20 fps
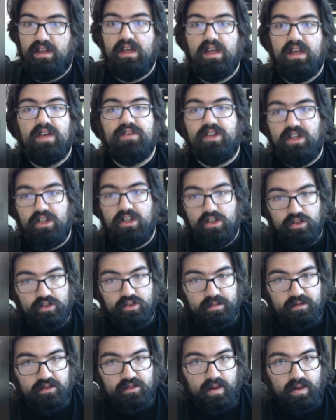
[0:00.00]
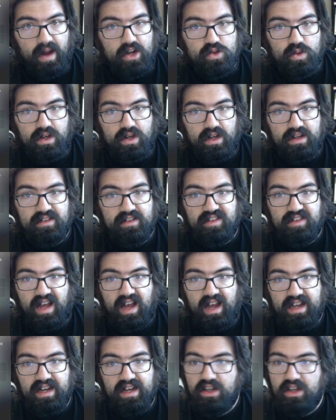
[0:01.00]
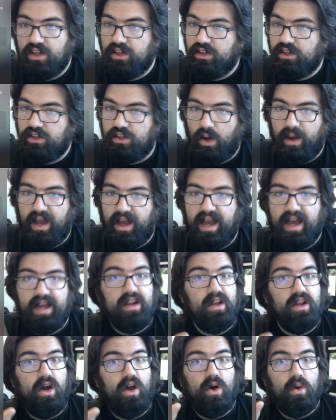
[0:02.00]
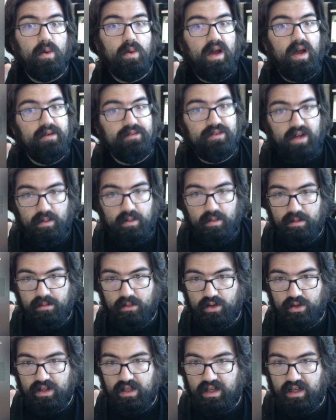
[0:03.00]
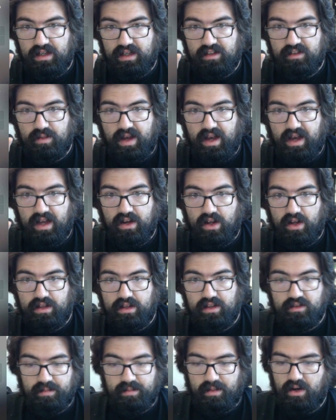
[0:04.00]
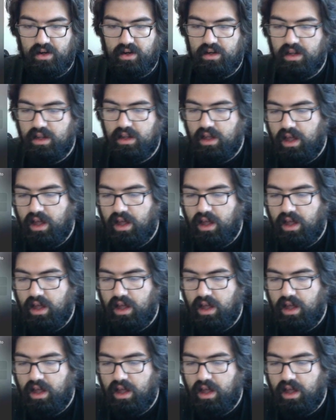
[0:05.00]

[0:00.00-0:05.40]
If you need to do some scratch work on the side, go ahead. Oh, I forgot one more thing I need to add on this part.